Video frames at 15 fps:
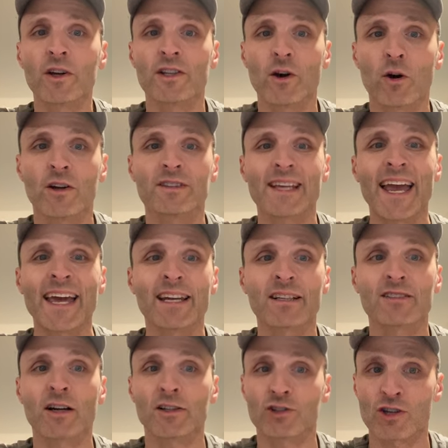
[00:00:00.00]
yards and a
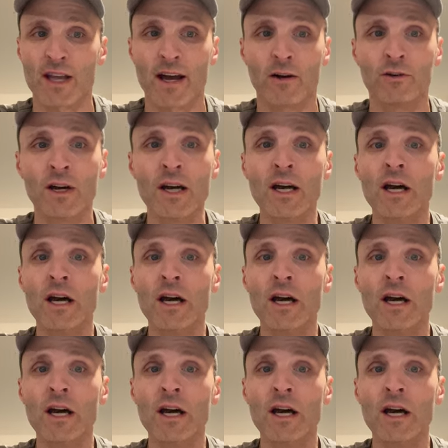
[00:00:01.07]
touchdown